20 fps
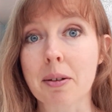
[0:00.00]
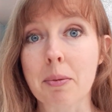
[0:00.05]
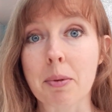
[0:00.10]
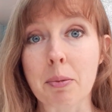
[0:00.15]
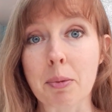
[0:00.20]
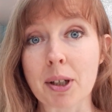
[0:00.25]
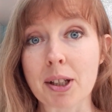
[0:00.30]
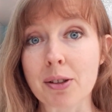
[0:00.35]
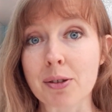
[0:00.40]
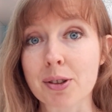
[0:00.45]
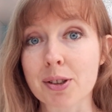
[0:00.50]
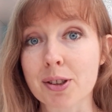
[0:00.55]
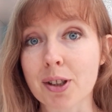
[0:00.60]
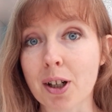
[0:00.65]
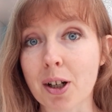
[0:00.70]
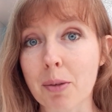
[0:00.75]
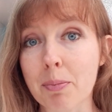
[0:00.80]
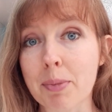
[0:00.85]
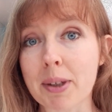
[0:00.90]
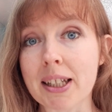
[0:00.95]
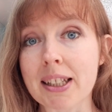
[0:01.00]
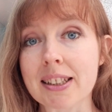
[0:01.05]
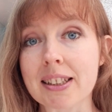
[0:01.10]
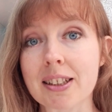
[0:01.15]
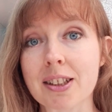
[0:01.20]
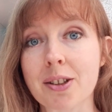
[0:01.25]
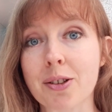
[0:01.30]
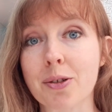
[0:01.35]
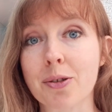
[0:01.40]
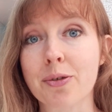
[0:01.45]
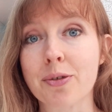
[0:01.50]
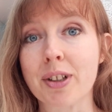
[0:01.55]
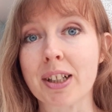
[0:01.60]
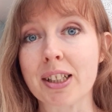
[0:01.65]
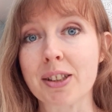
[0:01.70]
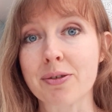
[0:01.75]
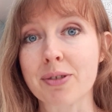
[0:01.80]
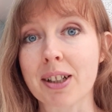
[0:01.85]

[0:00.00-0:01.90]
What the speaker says: And when you start beading, you'll find